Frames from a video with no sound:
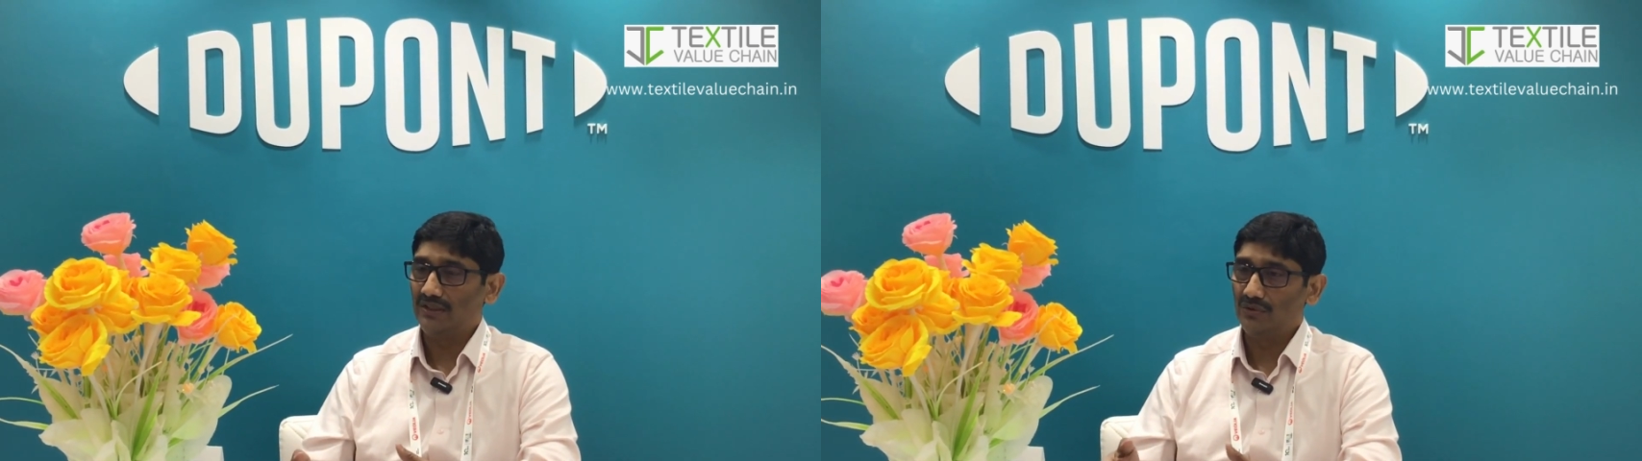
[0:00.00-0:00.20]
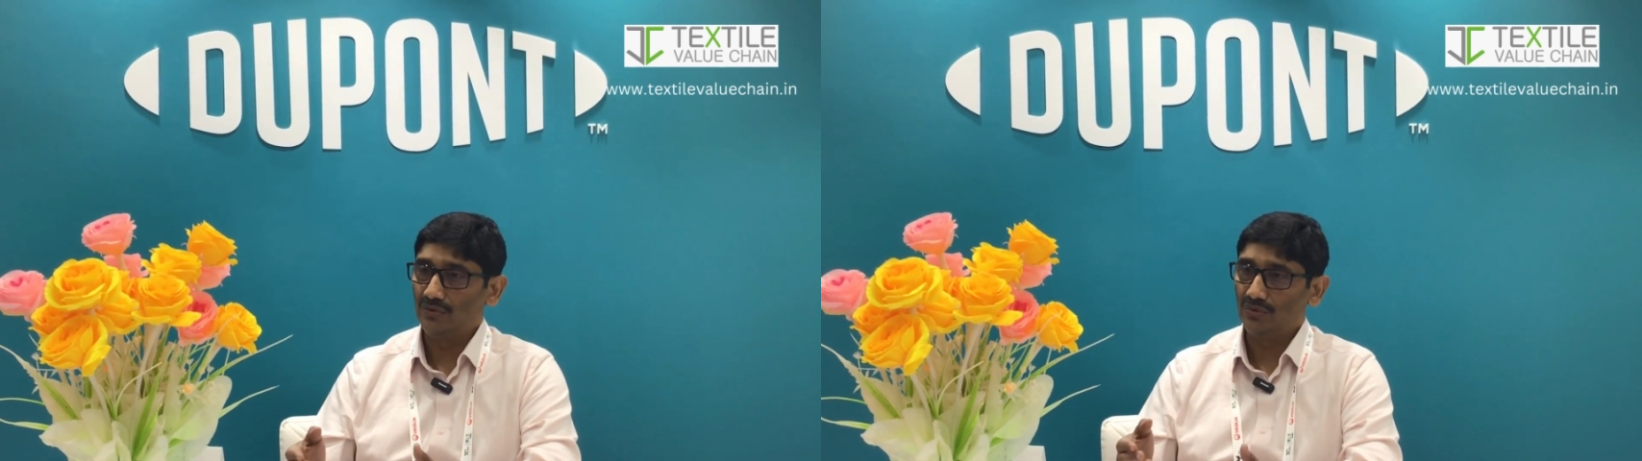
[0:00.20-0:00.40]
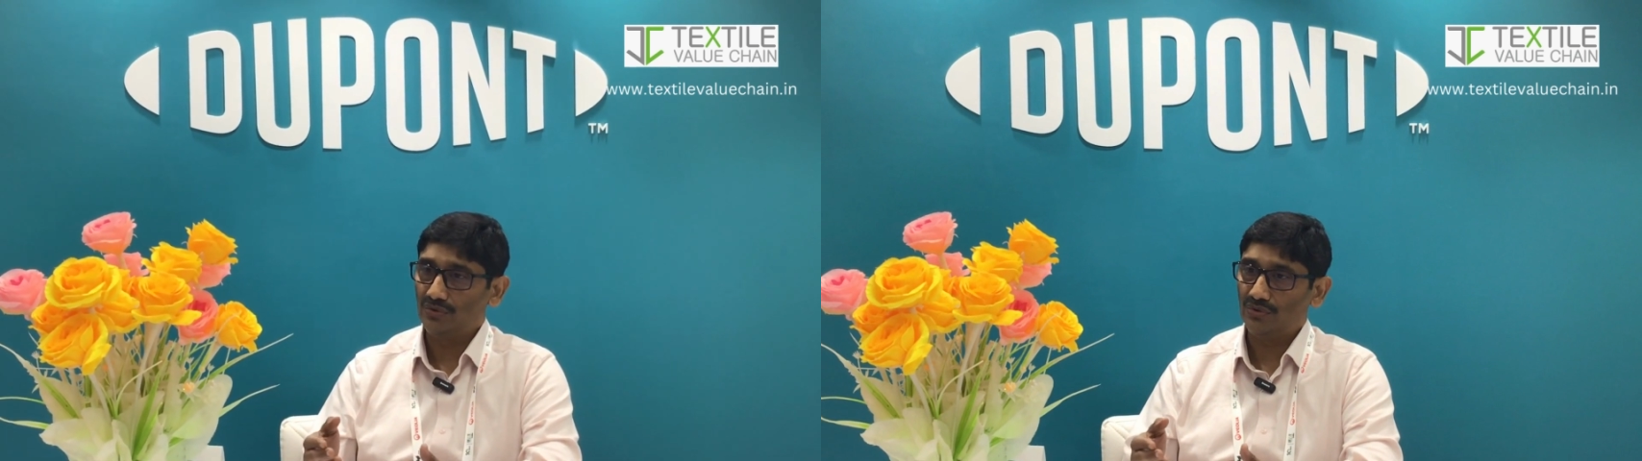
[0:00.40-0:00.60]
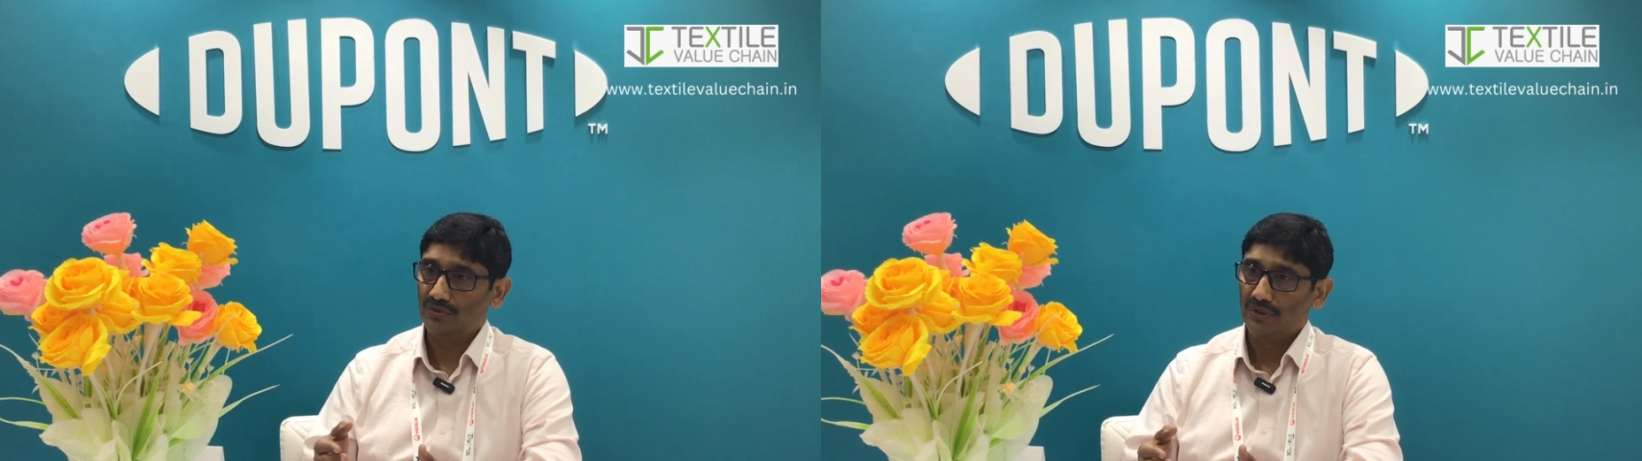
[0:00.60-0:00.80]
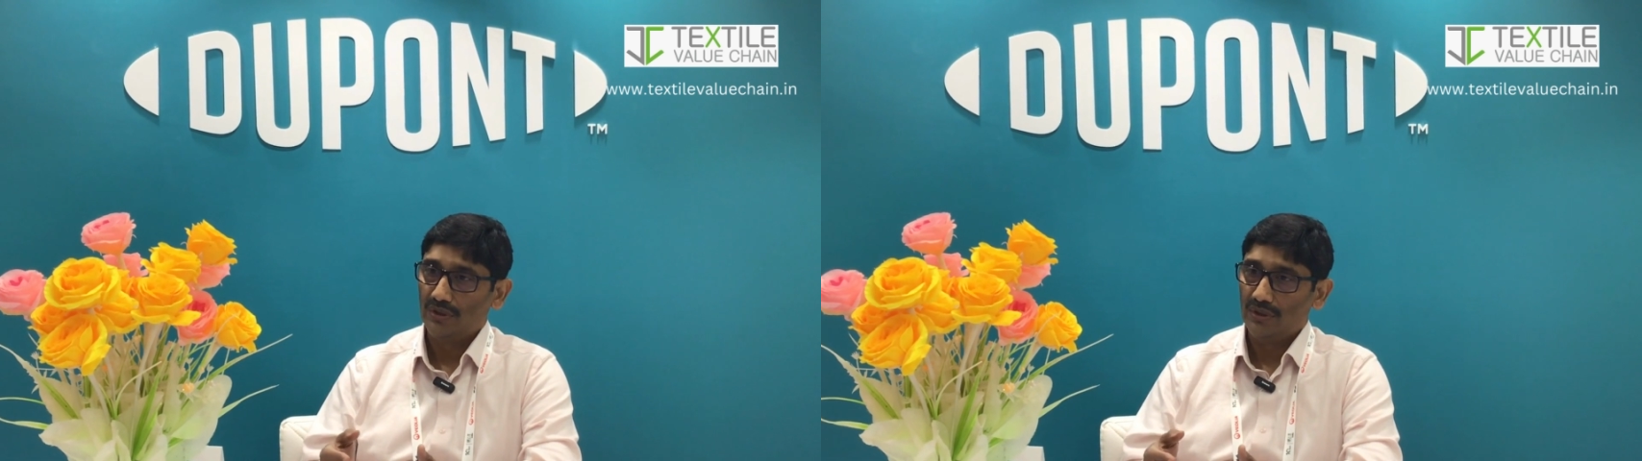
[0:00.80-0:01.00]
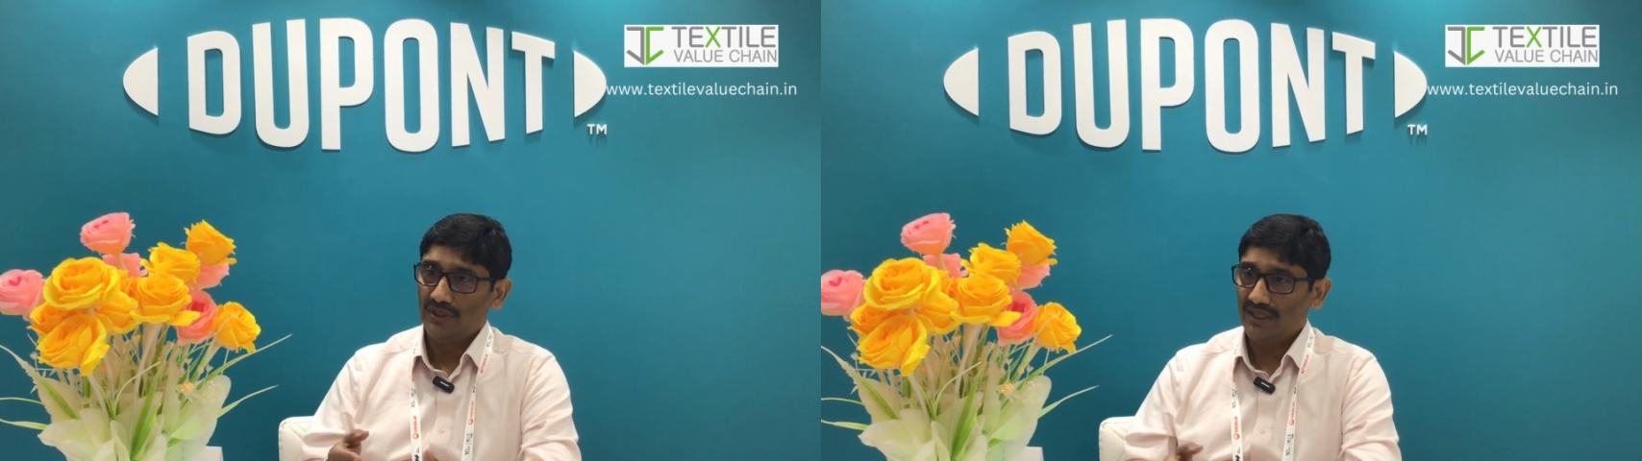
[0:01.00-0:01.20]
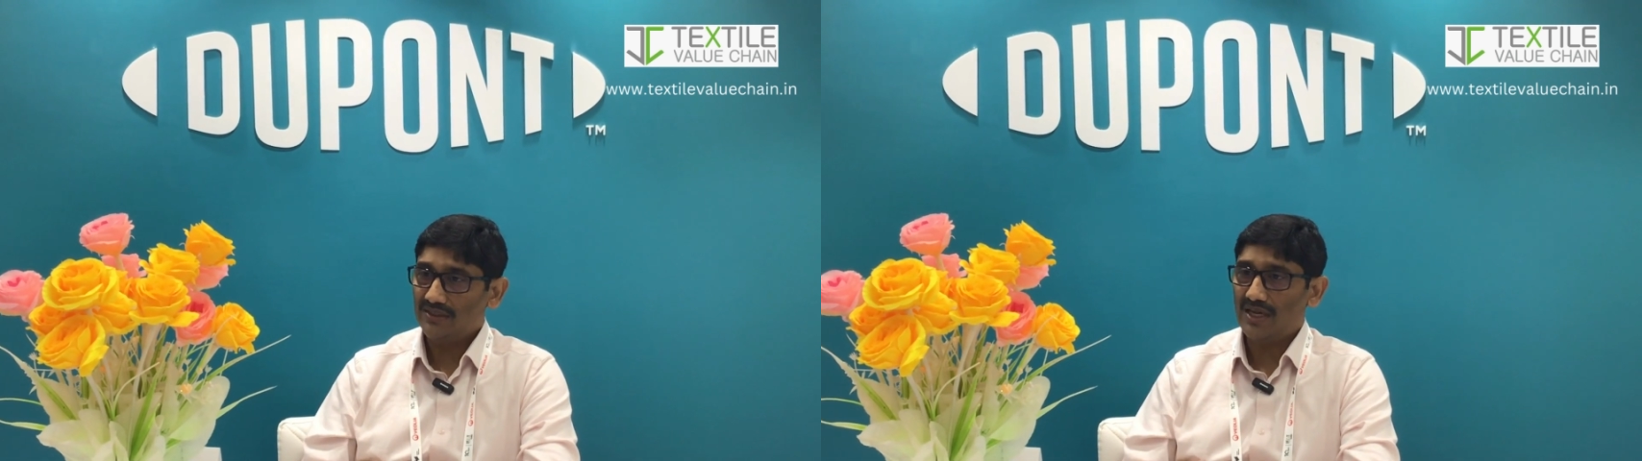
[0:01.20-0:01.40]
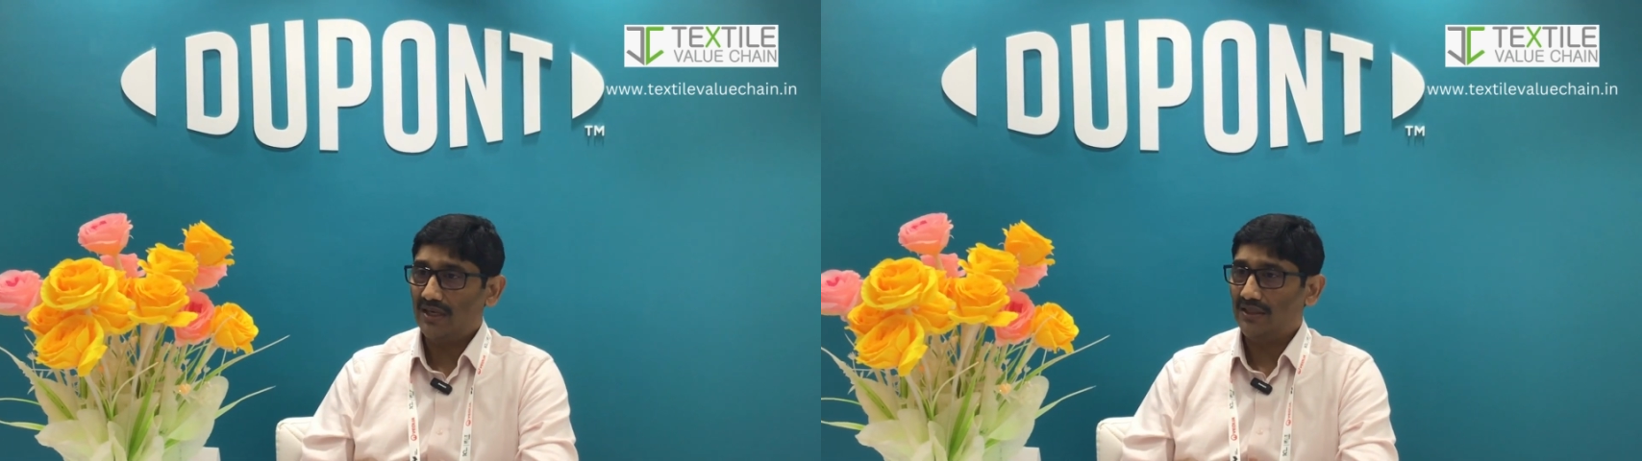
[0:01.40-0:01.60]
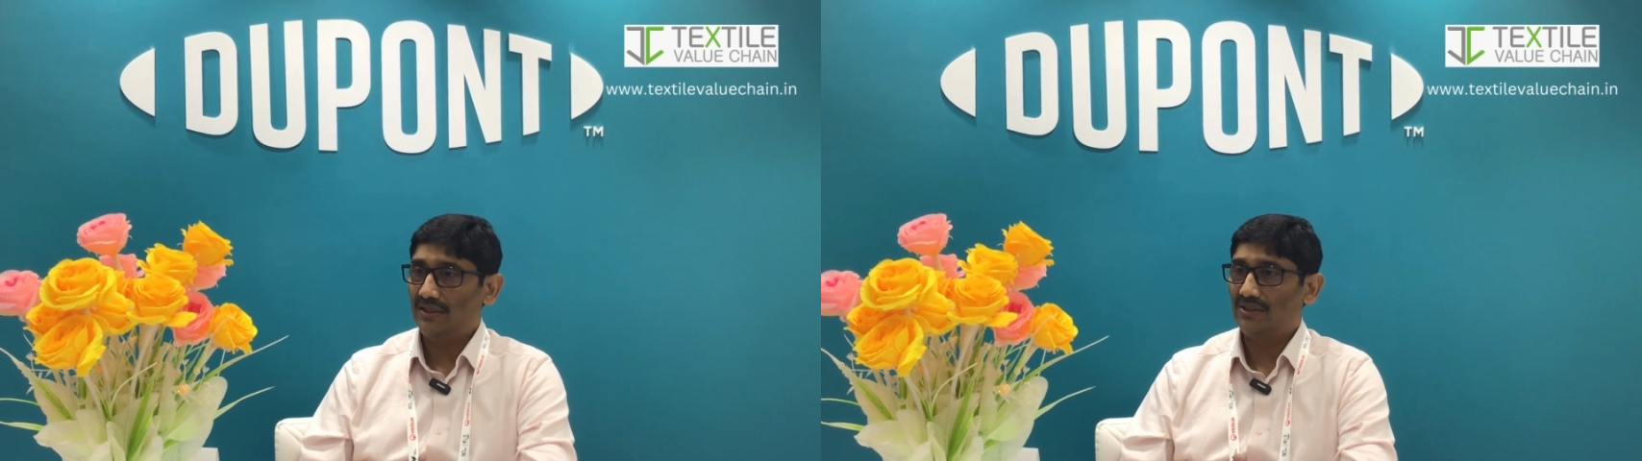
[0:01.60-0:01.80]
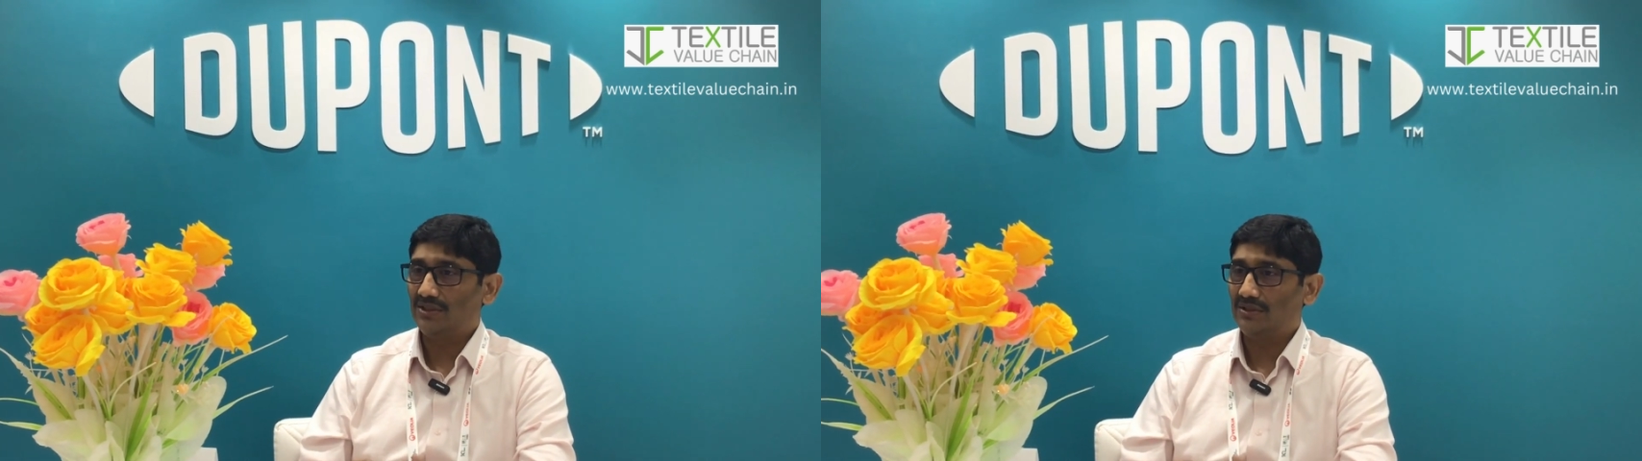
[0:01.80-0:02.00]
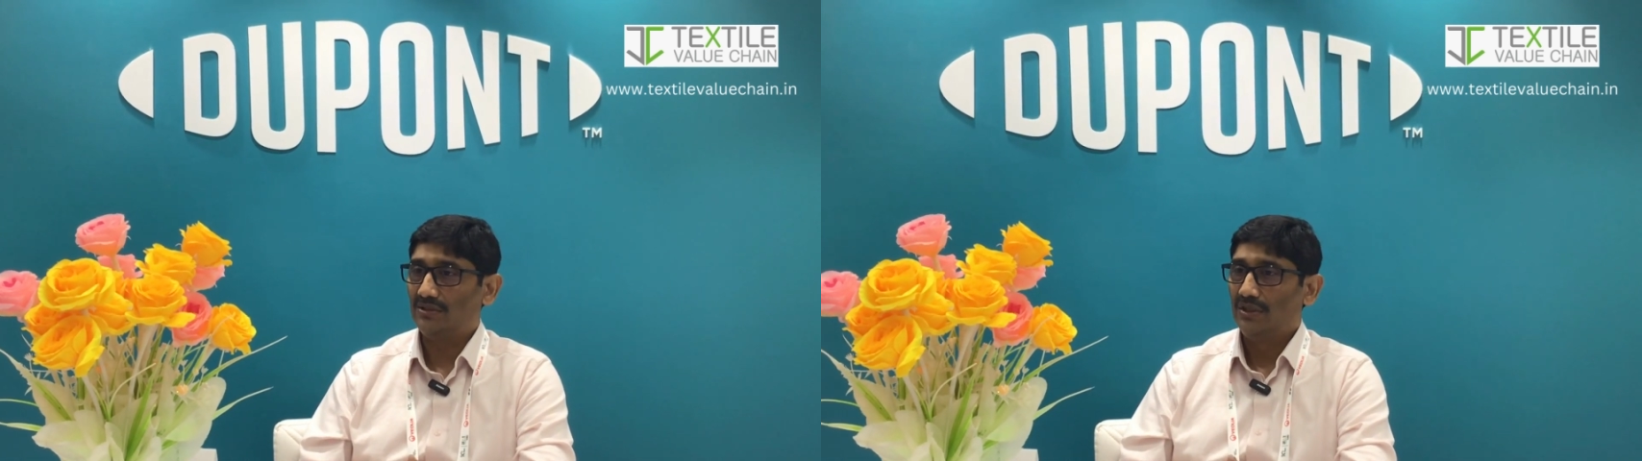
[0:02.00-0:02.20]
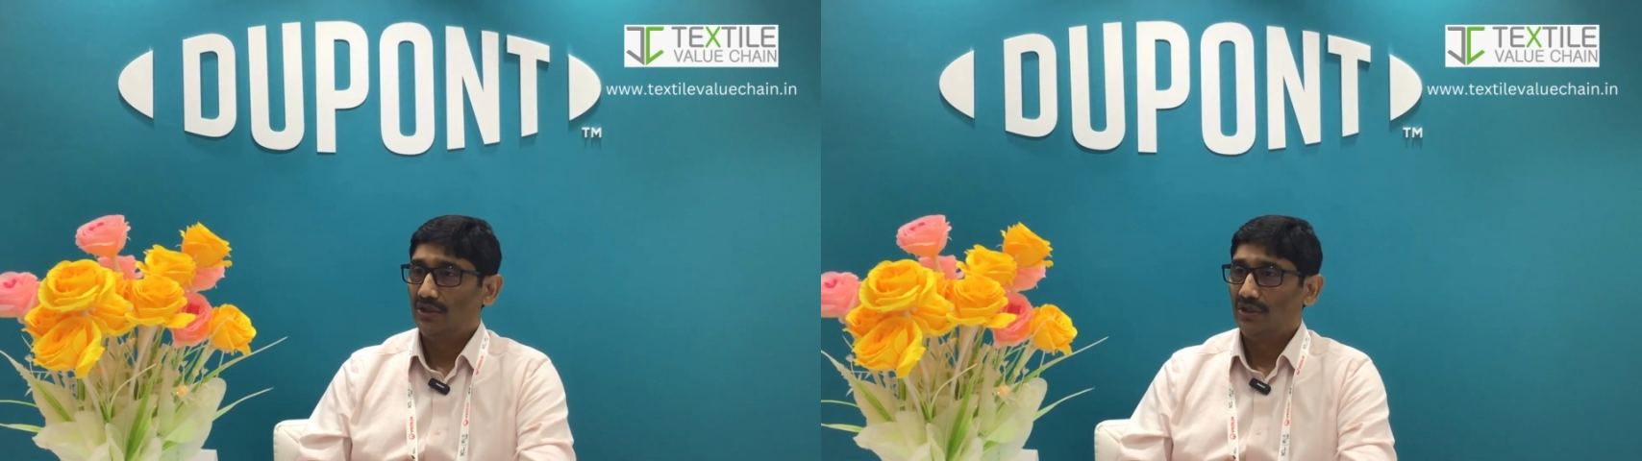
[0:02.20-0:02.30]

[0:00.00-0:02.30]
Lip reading: reuse, desalination.